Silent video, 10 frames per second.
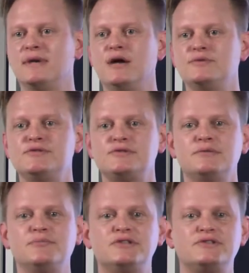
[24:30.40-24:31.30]
loans,
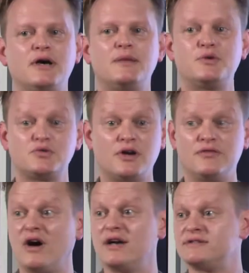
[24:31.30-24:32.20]
but also
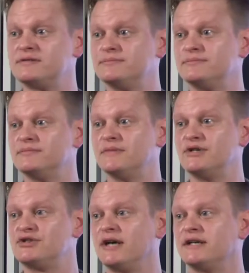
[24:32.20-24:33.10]
advice
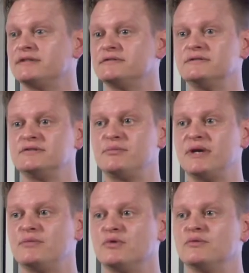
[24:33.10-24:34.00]
and training to
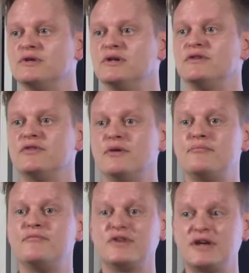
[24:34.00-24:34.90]
people
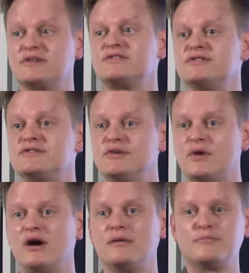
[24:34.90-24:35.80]
for youngsters
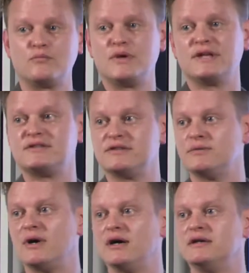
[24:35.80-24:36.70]
who are willing to
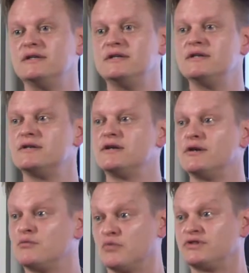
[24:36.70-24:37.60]
who
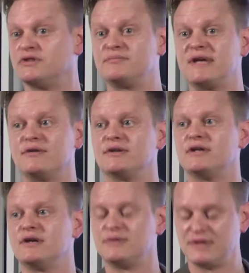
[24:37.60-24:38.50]
want to get on
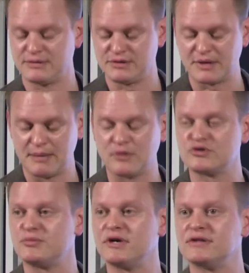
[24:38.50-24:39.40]
to become
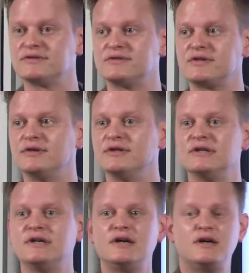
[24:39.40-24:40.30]
entrepreneurs. So
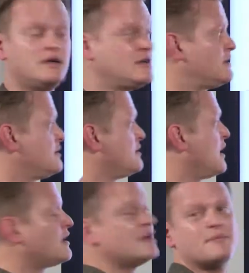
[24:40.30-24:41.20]

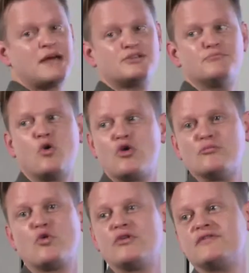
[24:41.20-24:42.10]
I can only imagine more
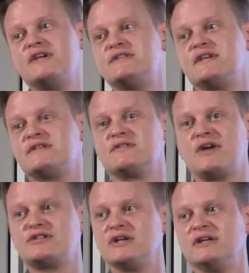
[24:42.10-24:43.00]
and more of these things
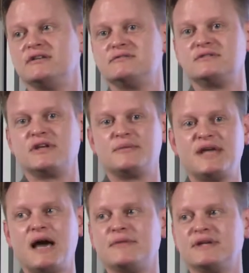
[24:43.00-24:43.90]
are actually going to
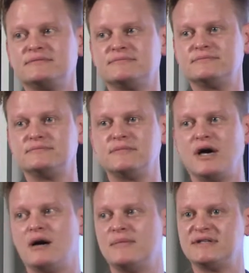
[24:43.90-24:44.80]
be happening
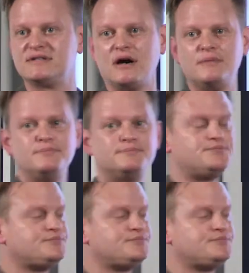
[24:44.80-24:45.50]
in time.